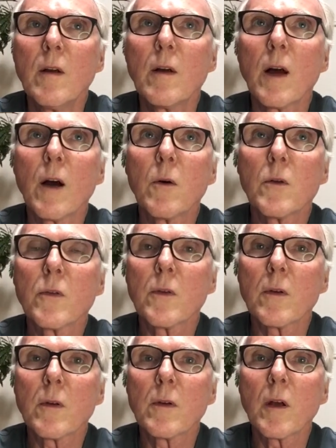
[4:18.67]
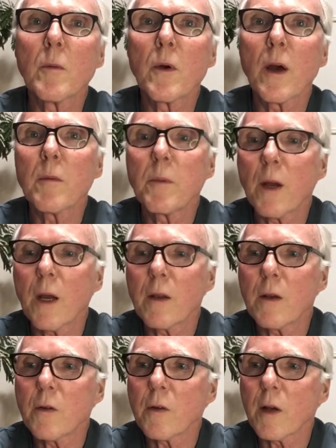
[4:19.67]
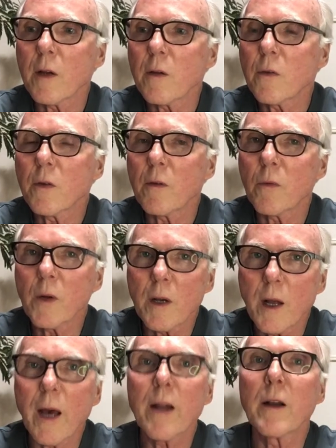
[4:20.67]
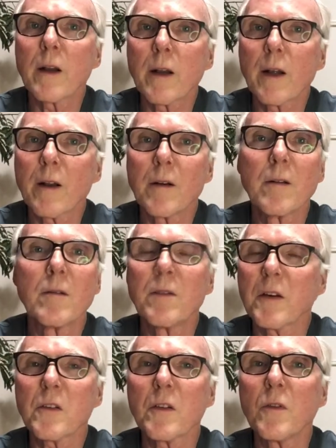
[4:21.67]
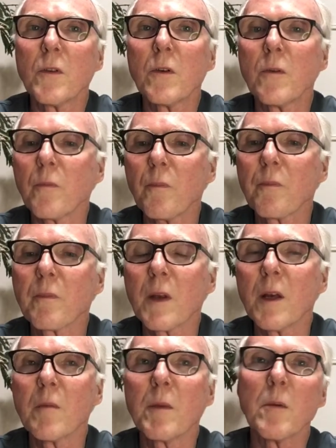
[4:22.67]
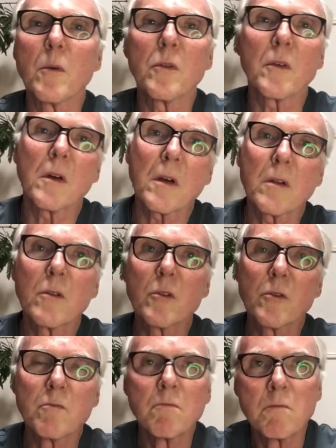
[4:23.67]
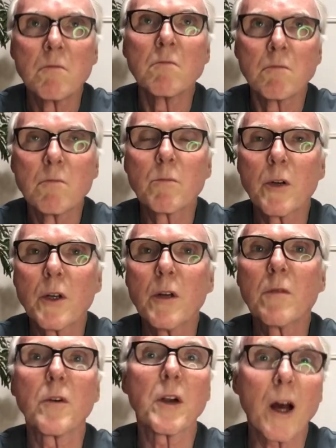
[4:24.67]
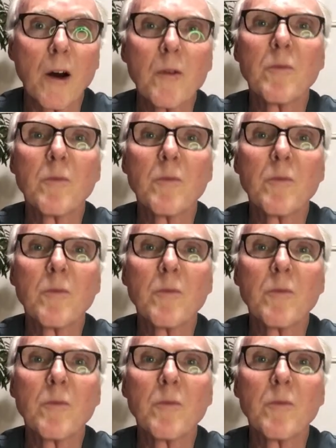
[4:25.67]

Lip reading: how is the WIPA these days? If we'd had it at a festival, and people say, oh, it's pretty good for now.